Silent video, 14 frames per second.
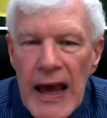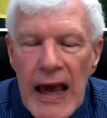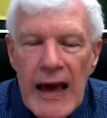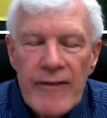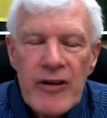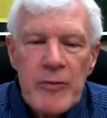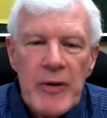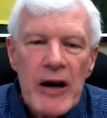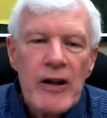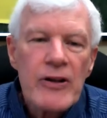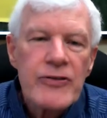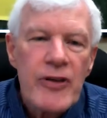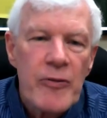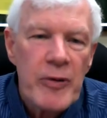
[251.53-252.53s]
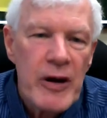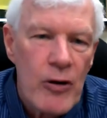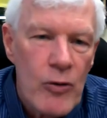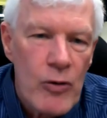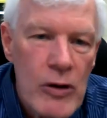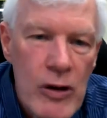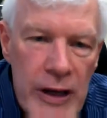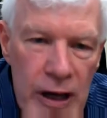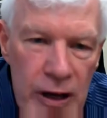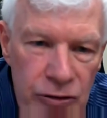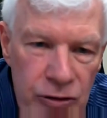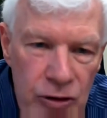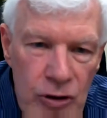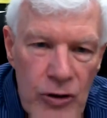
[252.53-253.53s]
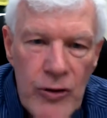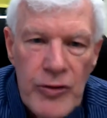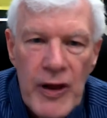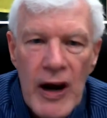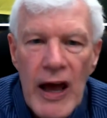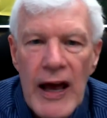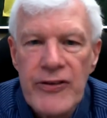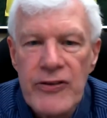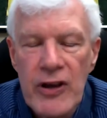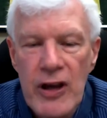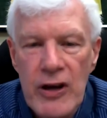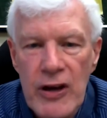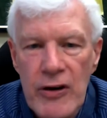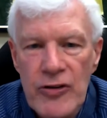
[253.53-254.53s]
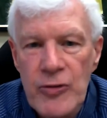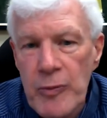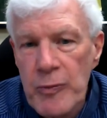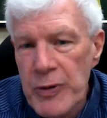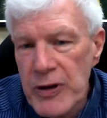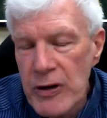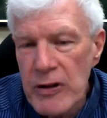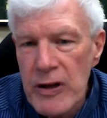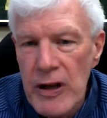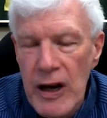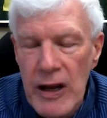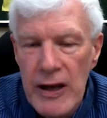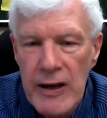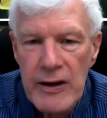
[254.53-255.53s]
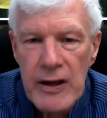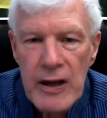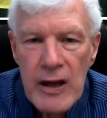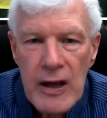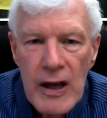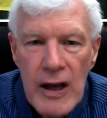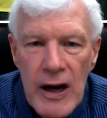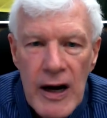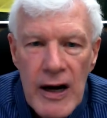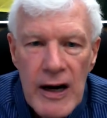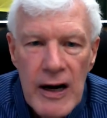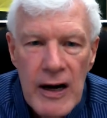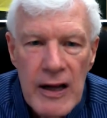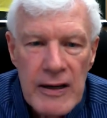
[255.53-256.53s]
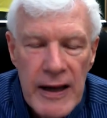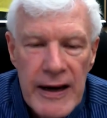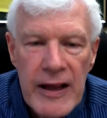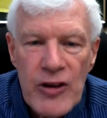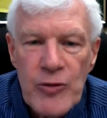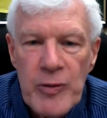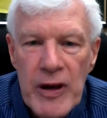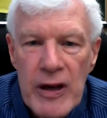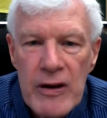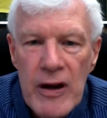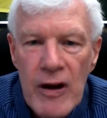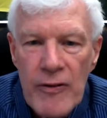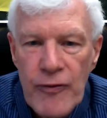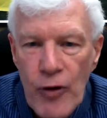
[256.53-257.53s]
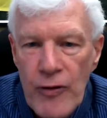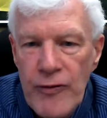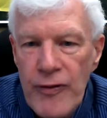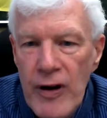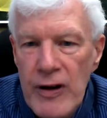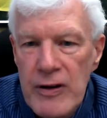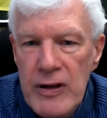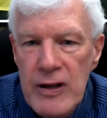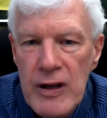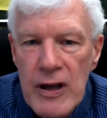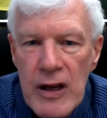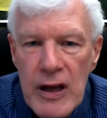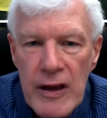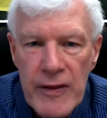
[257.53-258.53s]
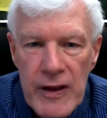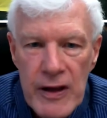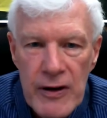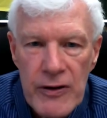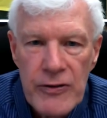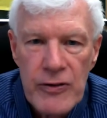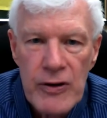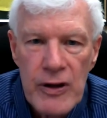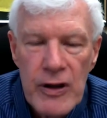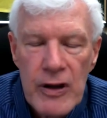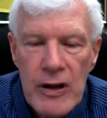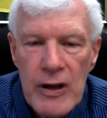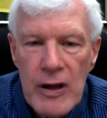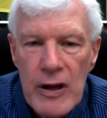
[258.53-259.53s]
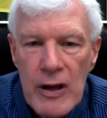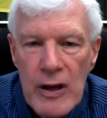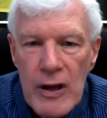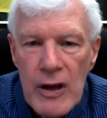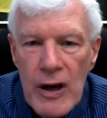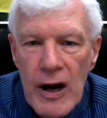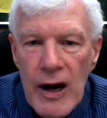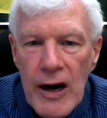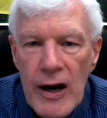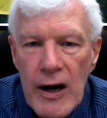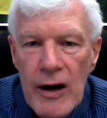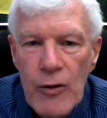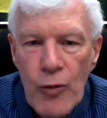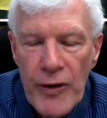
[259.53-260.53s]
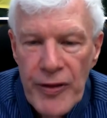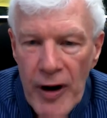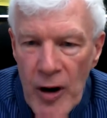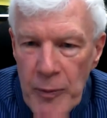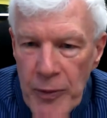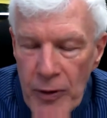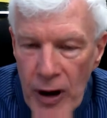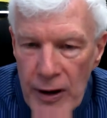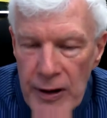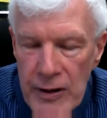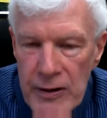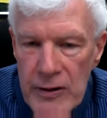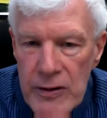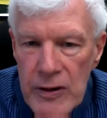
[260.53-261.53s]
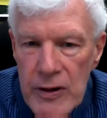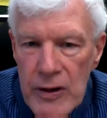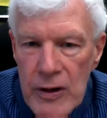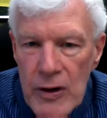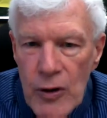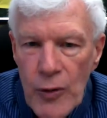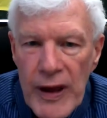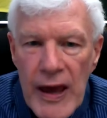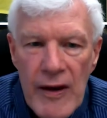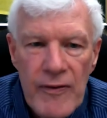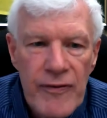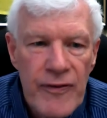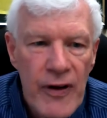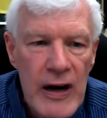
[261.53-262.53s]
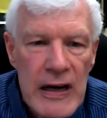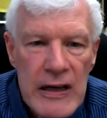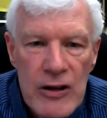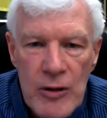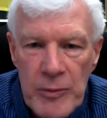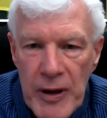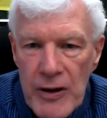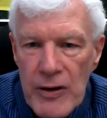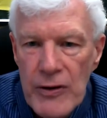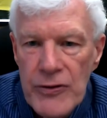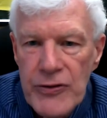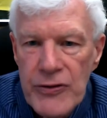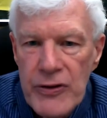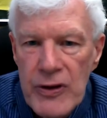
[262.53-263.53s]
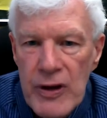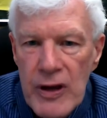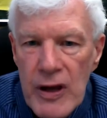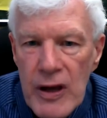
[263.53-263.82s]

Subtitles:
Heavy metals have been a real issue in the last 10 years, particularly lead. Lead has been a forefront in the industry. With our product, we have very little metals